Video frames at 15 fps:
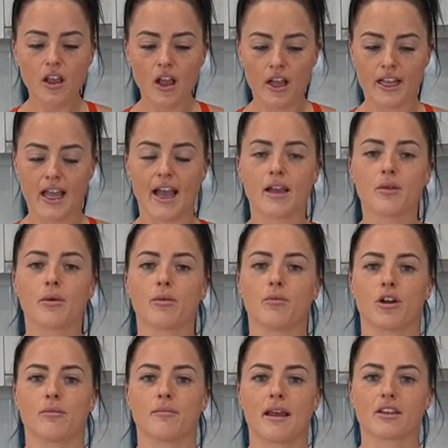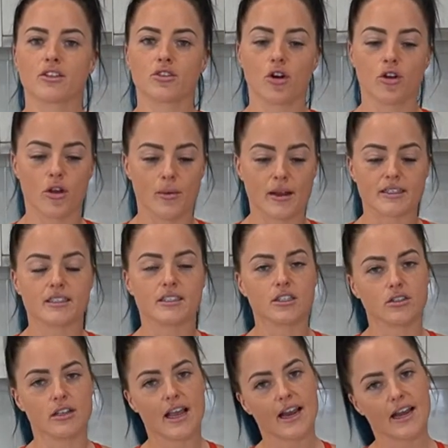Okay, we want to make sure that we're
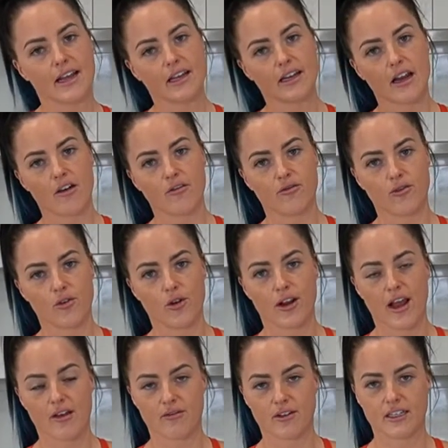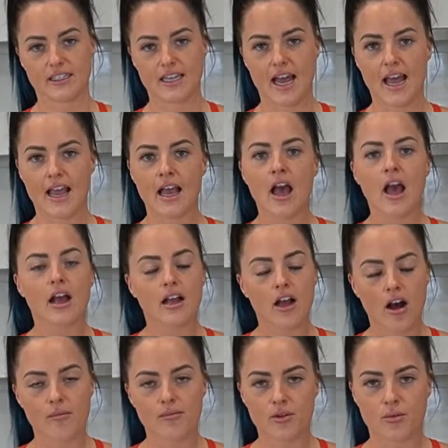still eating enough food every day.
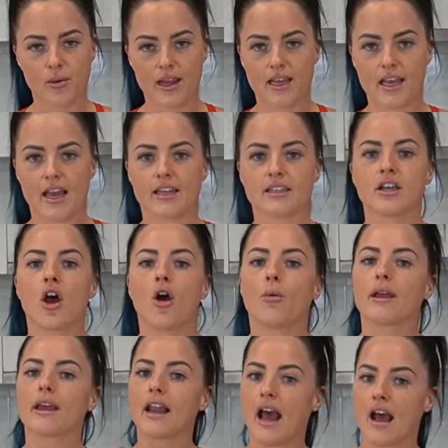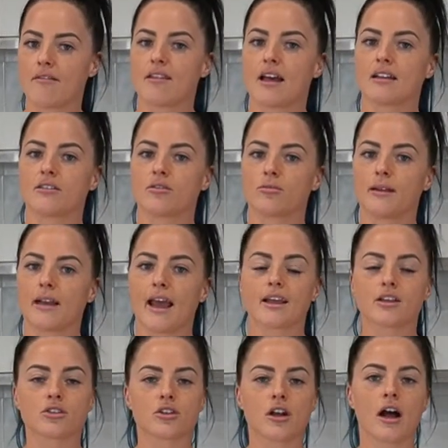Come the weekend, we can have that little bit
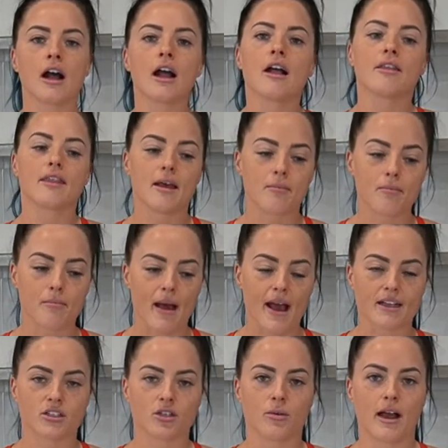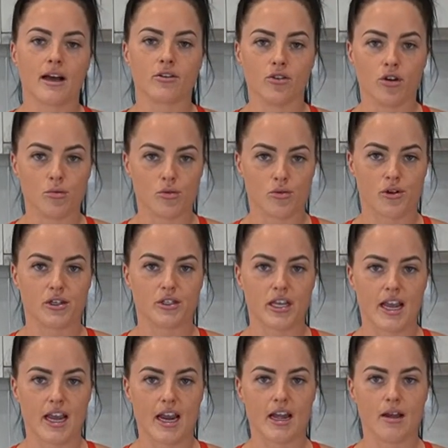extra, then back to our normal
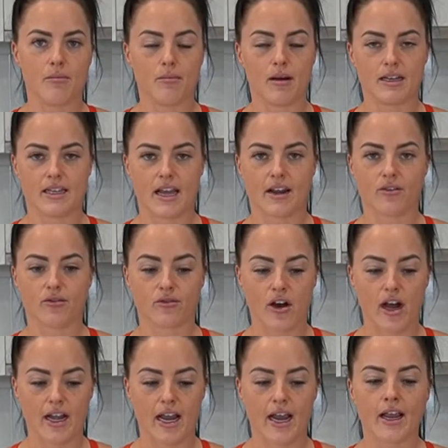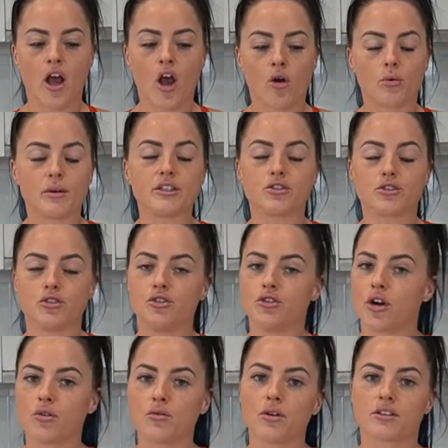routine Monday to Friday. We do
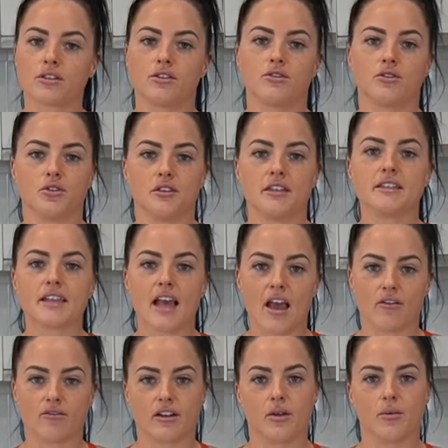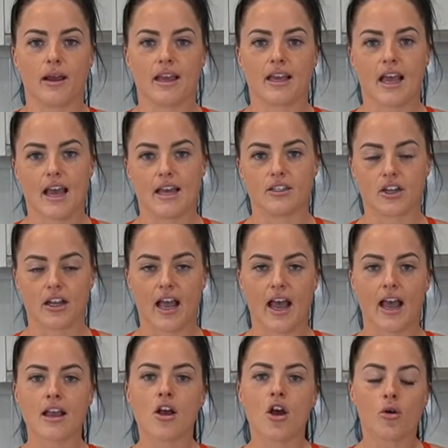not want to do this every weekend,
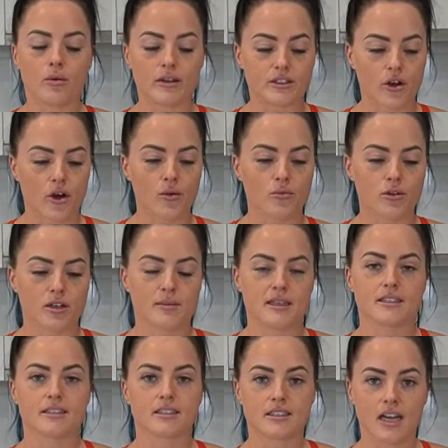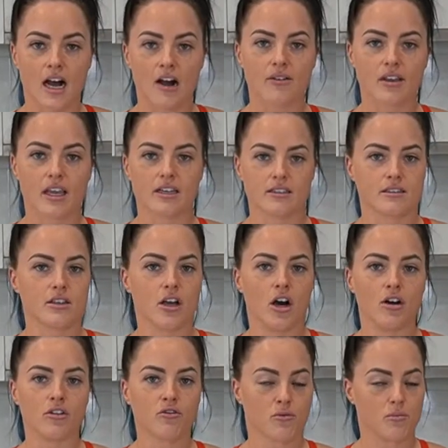okay? We don't want to be starving
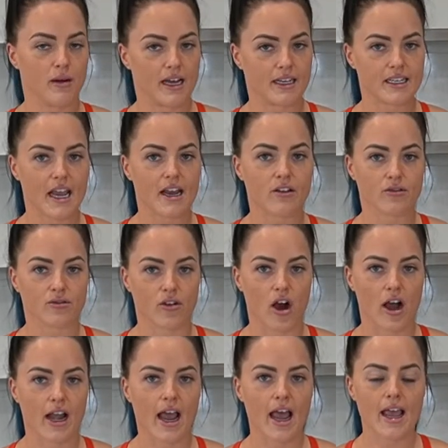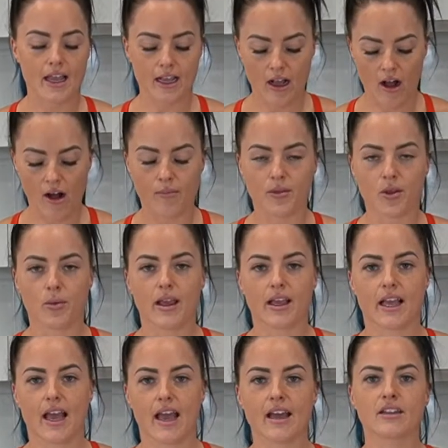ourselves Monday to Friday. Come the
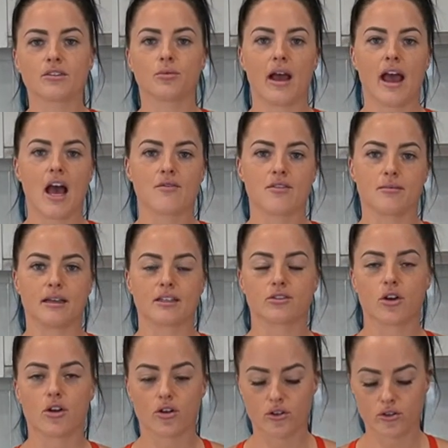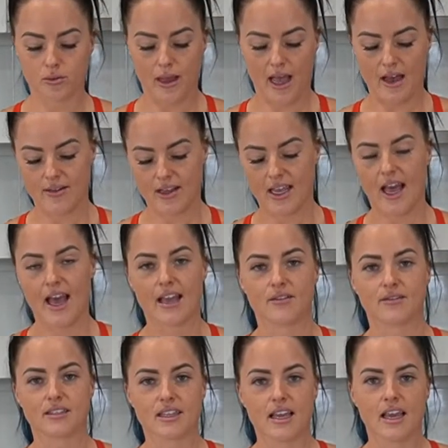weekend, we're having McDonald's, we're having
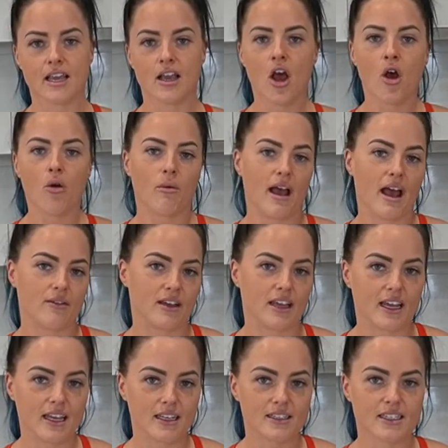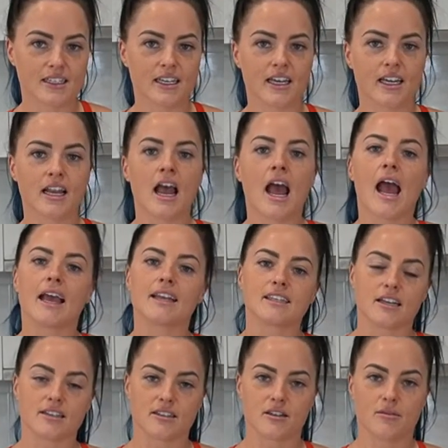KFC, we're having Indian. It
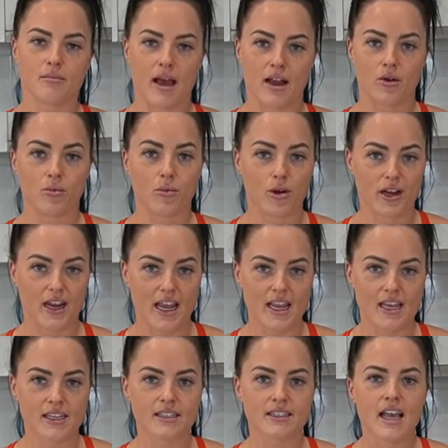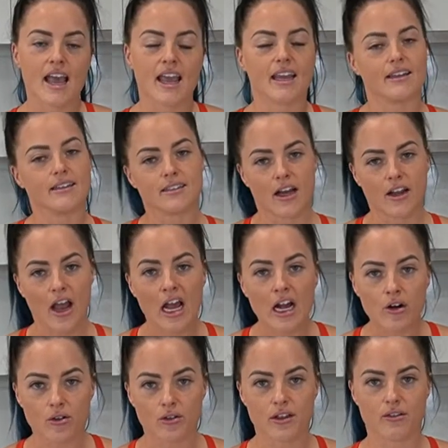doesn't matter what it is
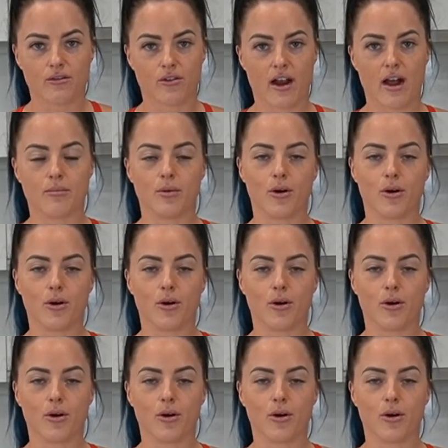unhealthy for our